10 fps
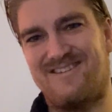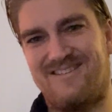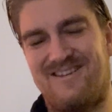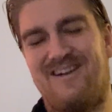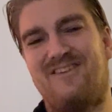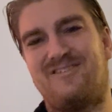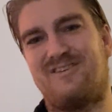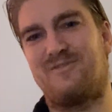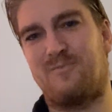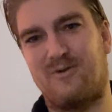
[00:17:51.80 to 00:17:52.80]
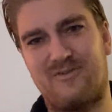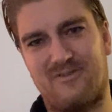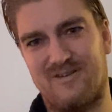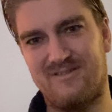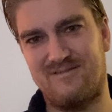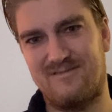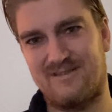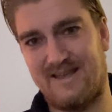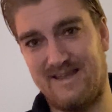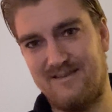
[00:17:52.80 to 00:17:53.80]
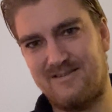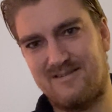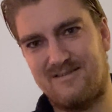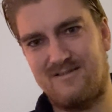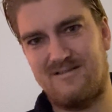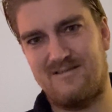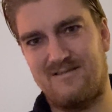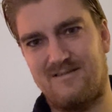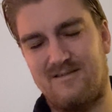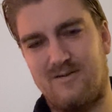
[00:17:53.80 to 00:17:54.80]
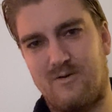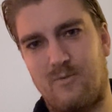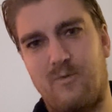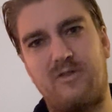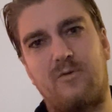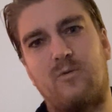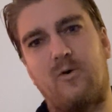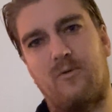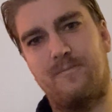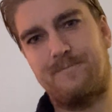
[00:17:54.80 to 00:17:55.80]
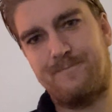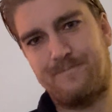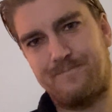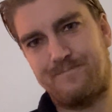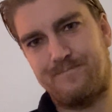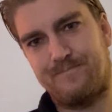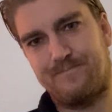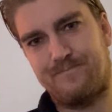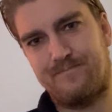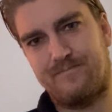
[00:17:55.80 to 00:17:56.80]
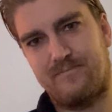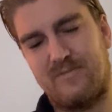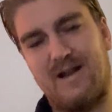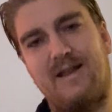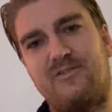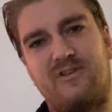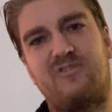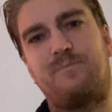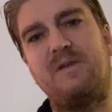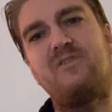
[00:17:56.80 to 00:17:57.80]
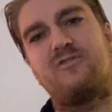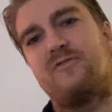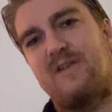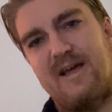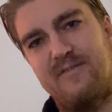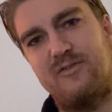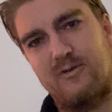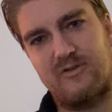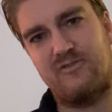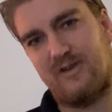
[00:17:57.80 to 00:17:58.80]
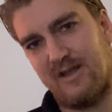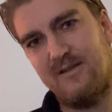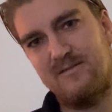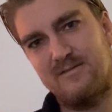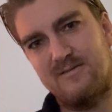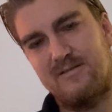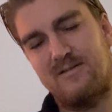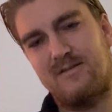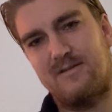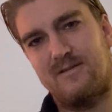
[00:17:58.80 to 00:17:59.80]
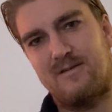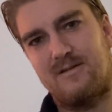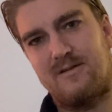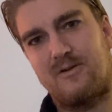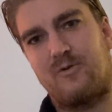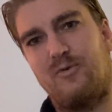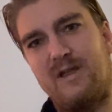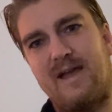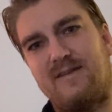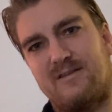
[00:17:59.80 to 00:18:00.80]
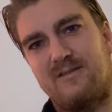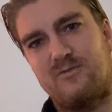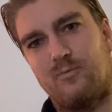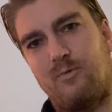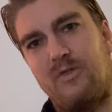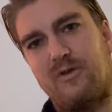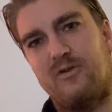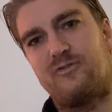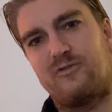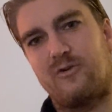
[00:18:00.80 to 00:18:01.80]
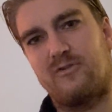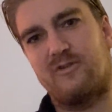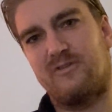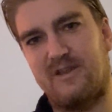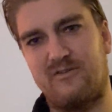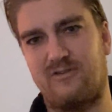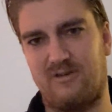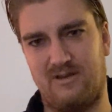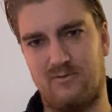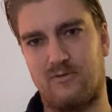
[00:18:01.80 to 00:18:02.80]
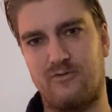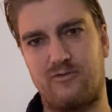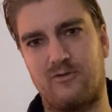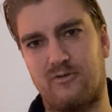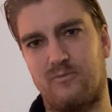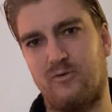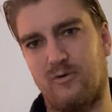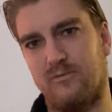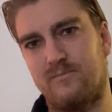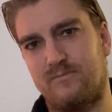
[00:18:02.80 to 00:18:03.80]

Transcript: there is this person, Kees, with a role. There is this piece of life, you could say, created with a certain destiny or a certain role.